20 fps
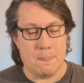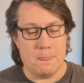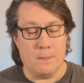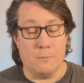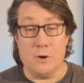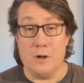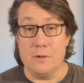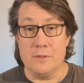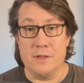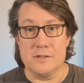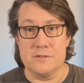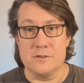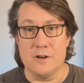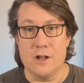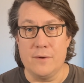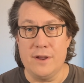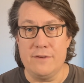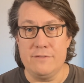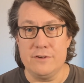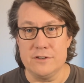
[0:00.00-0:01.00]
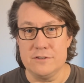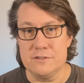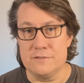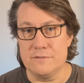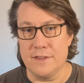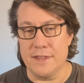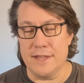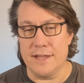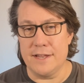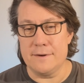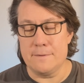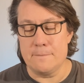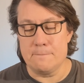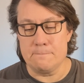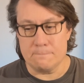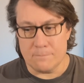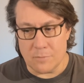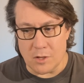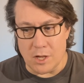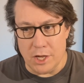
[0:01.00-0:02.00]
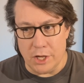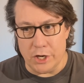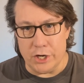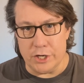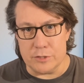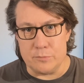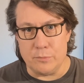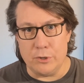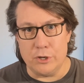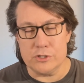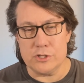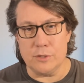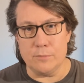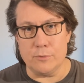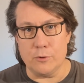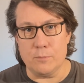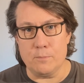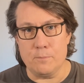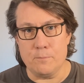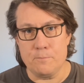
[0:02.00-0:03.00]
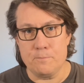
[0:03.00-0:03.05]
While there's no evidence for that, it is possible.